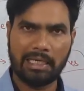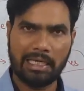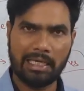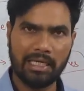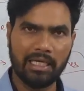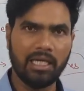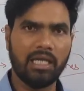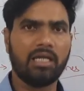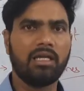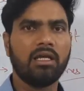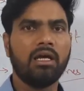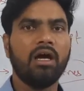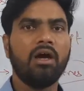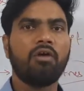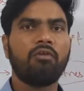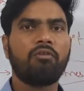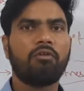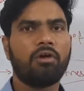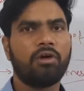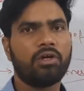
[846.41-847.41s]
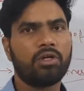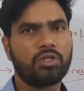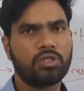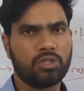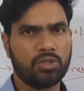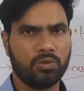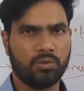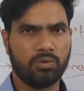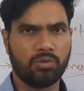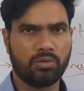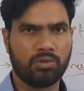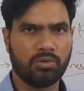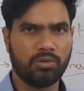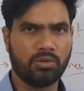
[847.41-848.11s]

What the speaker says: in it for sure.